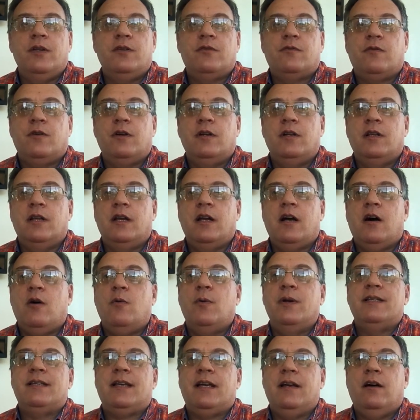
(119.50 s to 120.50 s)
friendly,
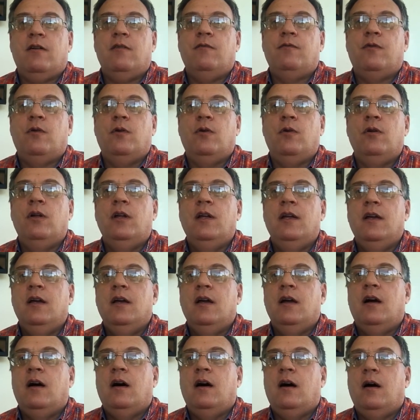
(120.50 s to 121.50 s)
always helpful.
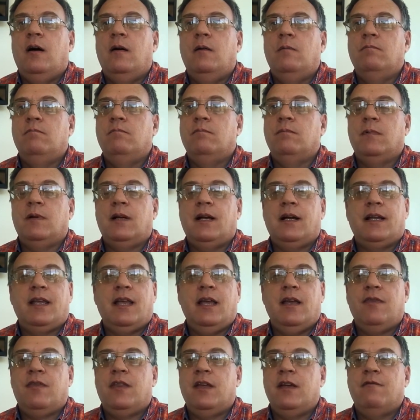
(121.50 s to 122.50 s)
I
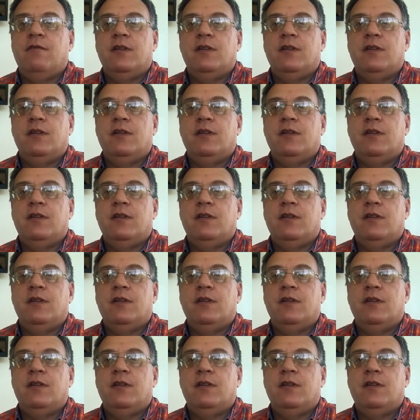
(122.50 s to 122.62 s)
can't think of a